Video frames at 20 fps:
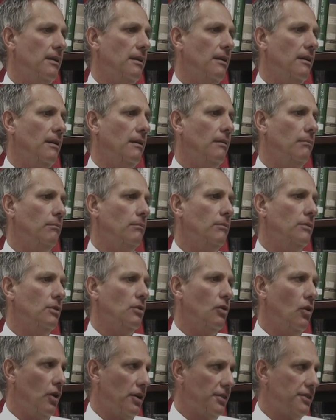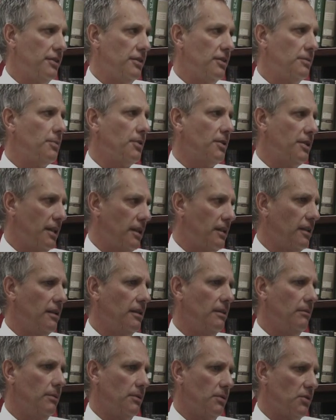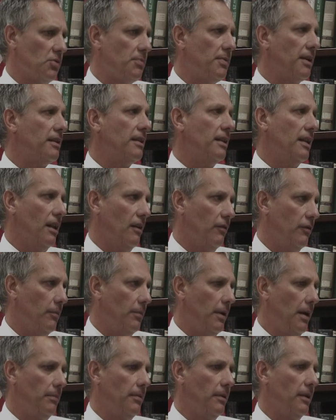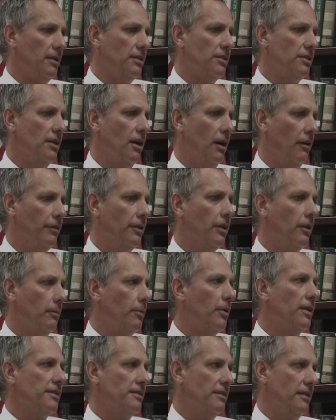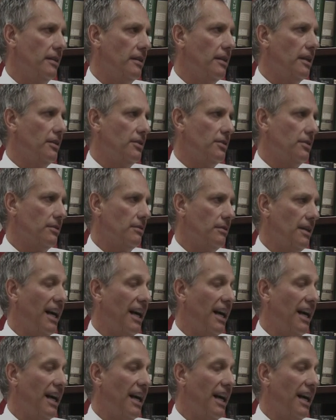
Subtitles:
losses, particularly with respect to the elephant population, of an unprecedented nature.